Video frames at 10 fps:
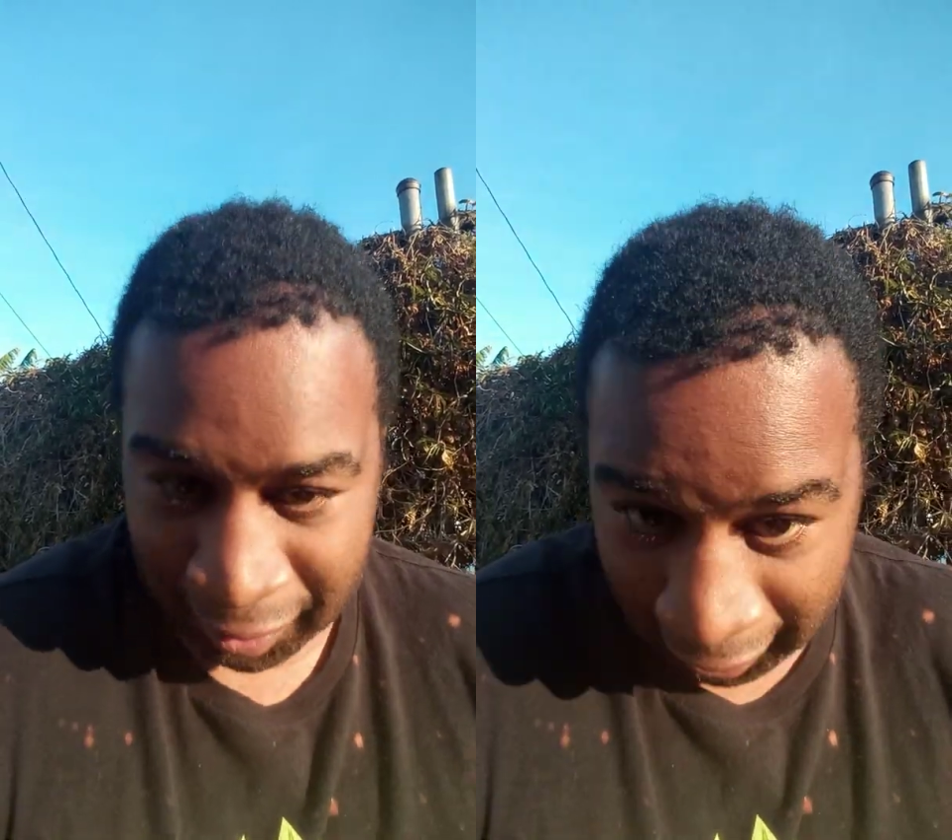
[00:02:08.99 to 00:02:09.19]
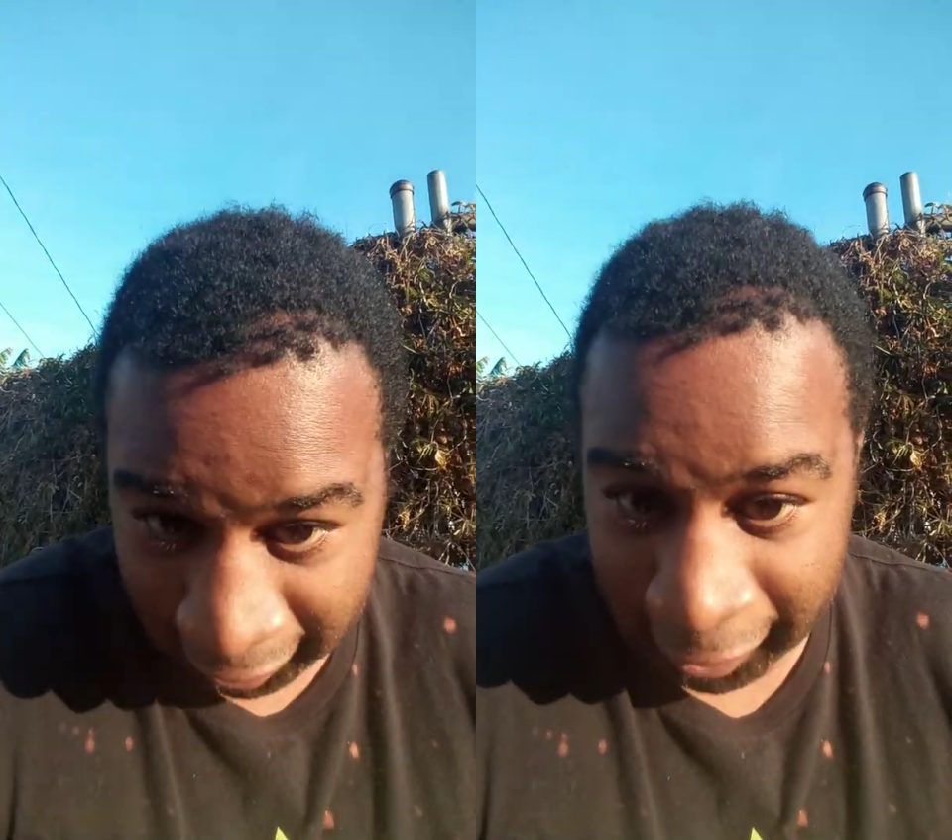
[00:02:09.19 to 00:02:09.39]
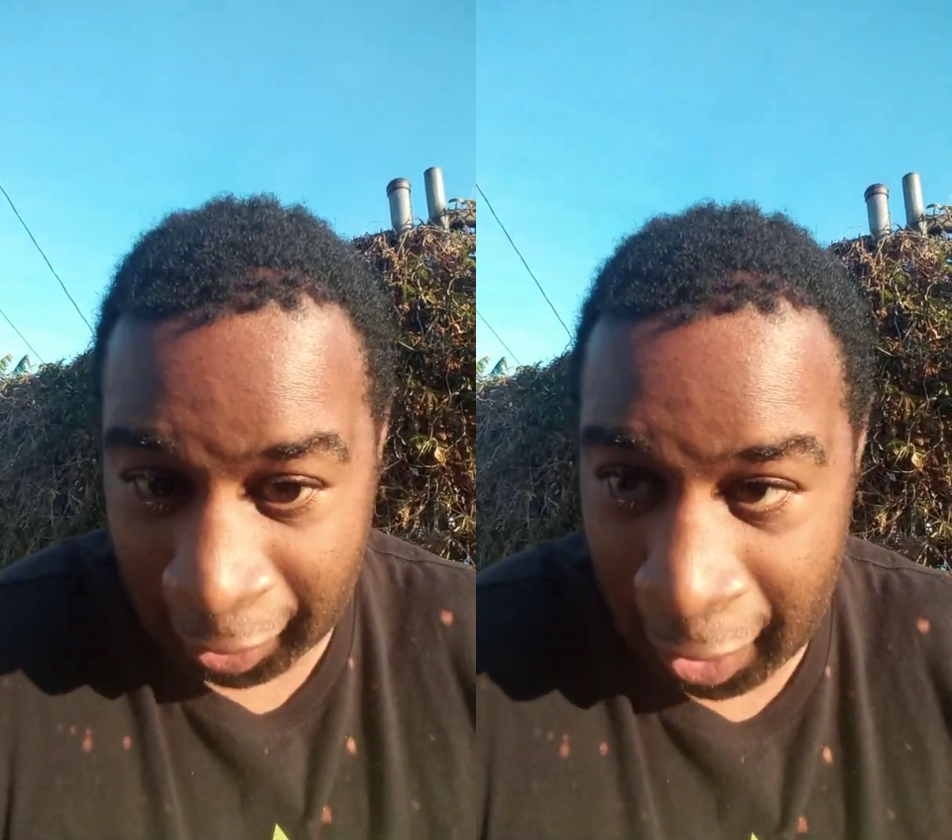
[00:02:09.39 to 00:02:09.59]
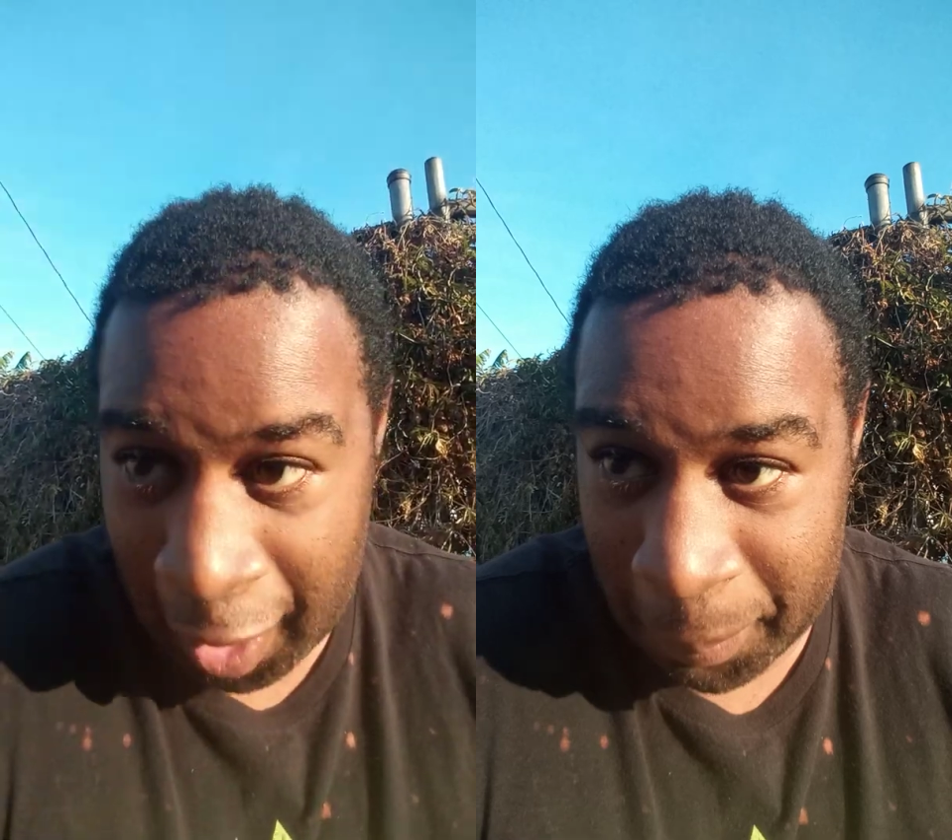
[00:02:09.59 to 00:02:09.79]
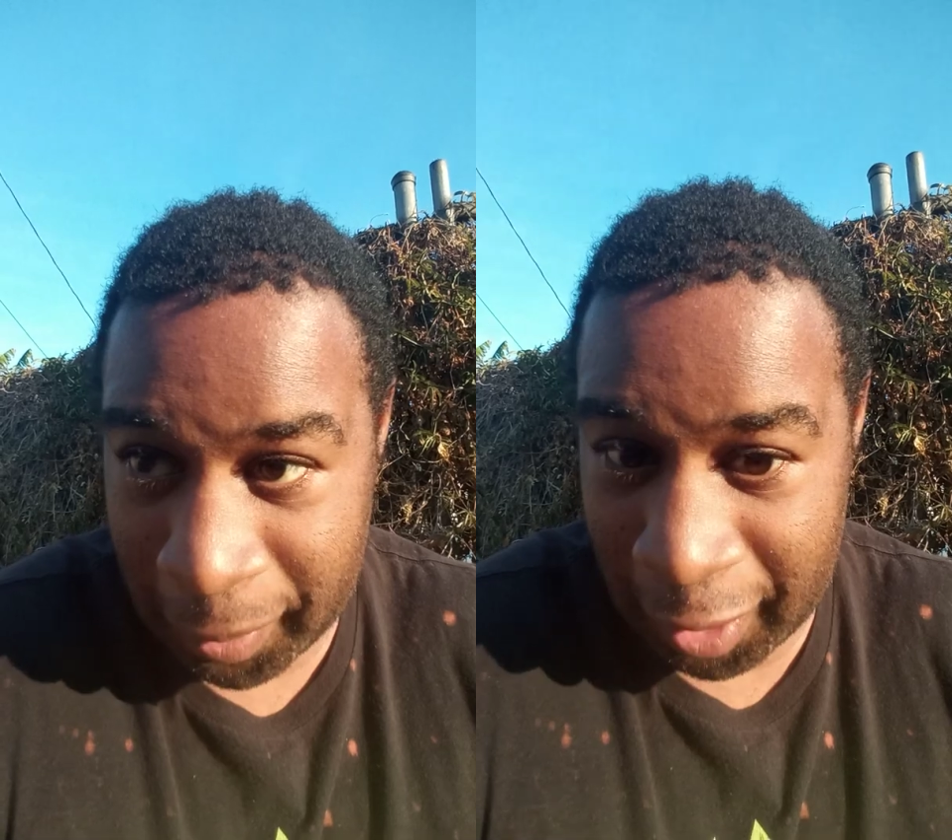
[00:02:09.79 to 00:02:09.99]
and
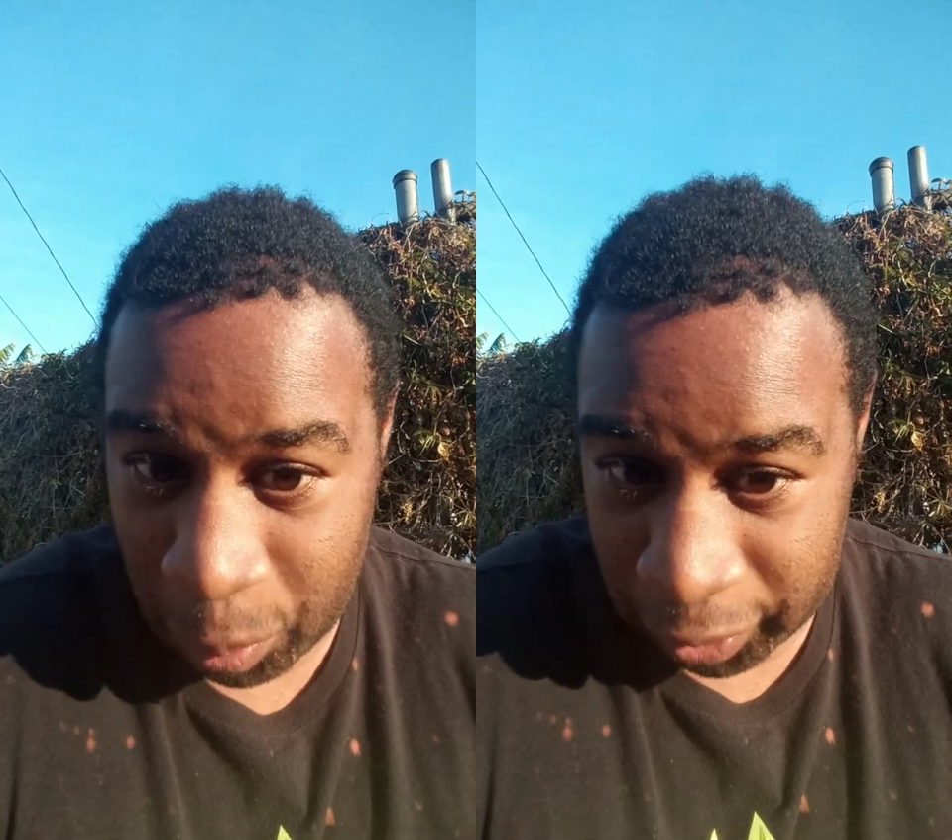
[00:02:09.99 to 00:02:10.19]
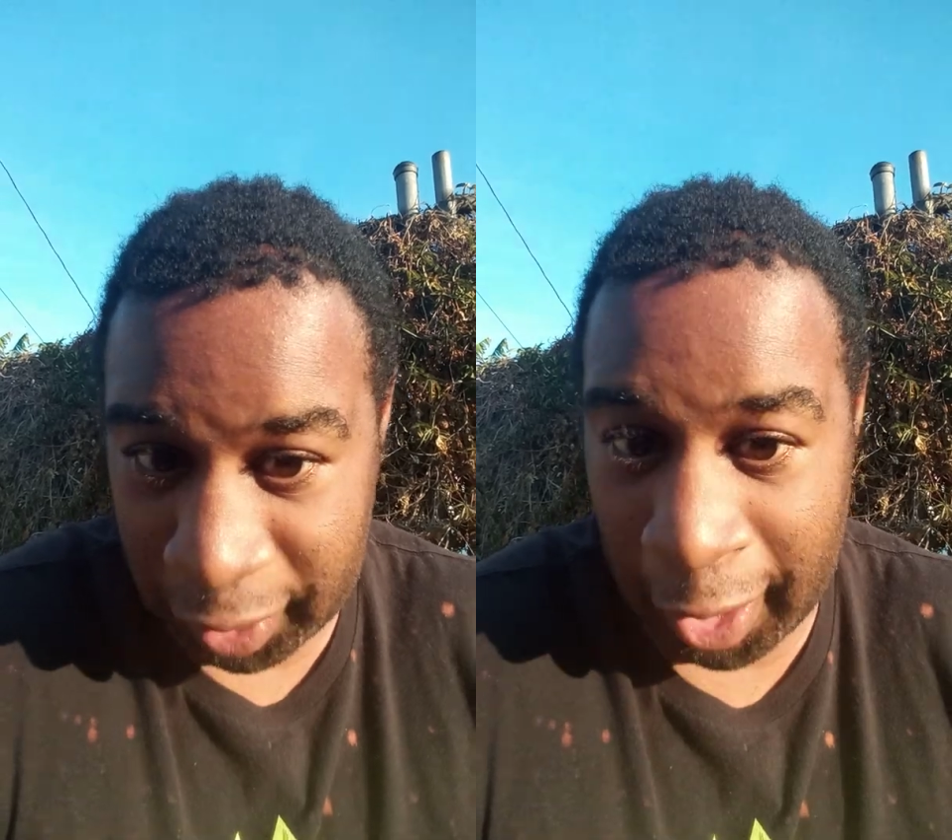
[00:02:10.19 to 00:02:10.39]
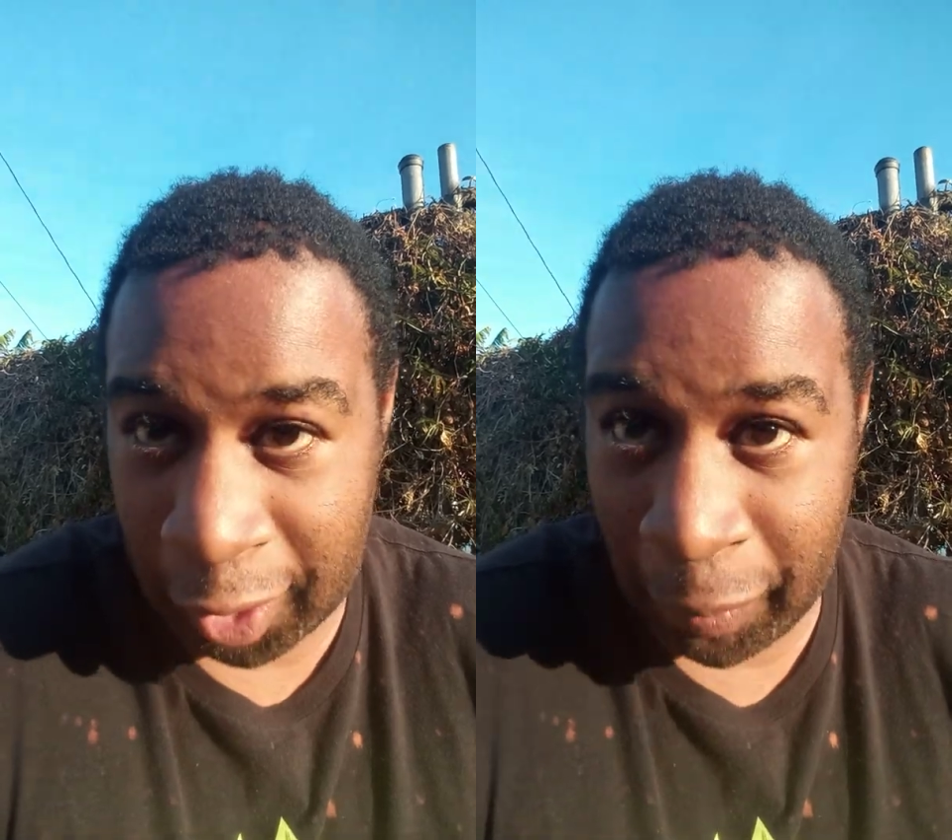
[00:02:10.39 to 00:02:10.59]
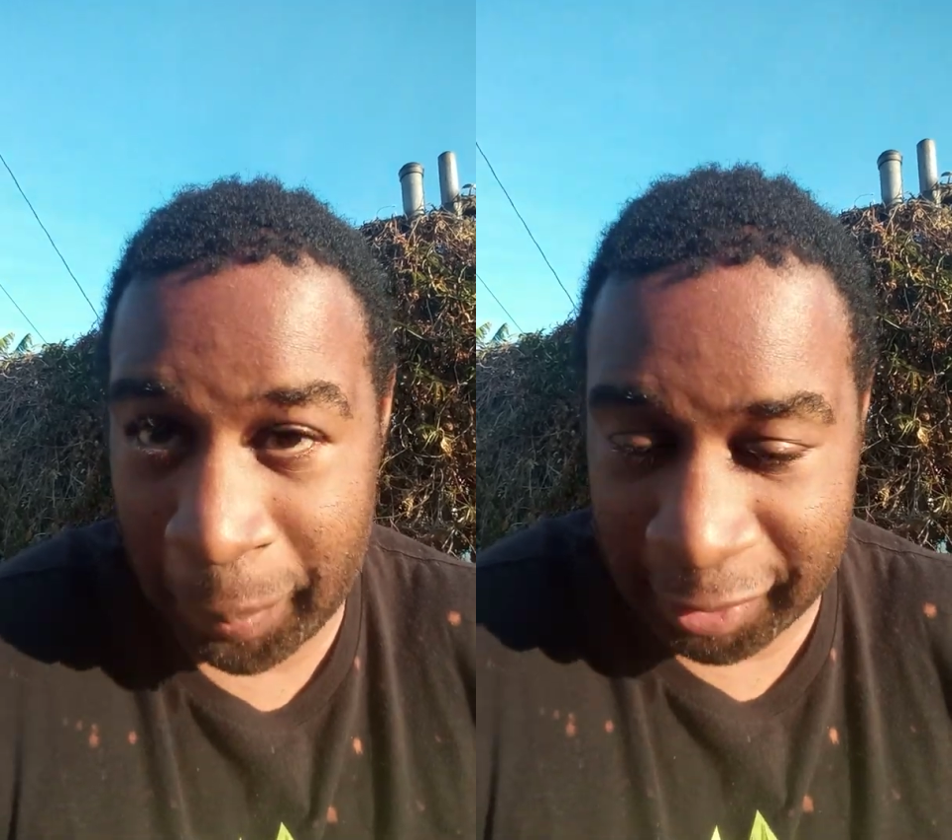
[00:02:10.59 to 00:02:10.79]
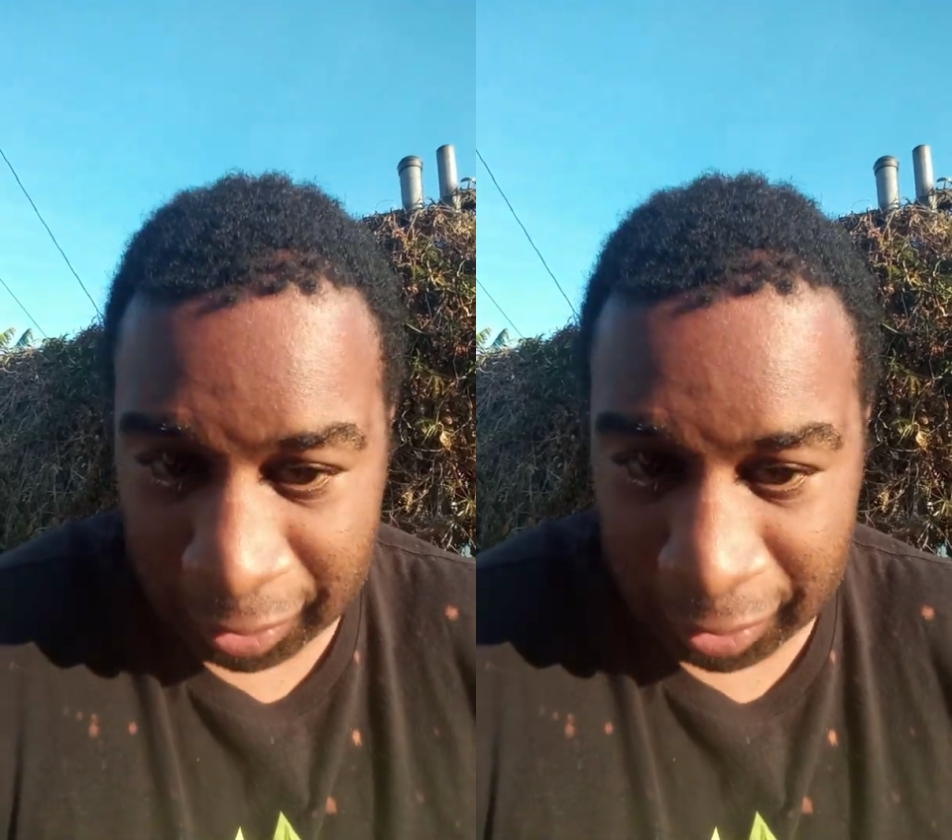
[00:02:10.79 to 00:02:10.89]
comedy with the elements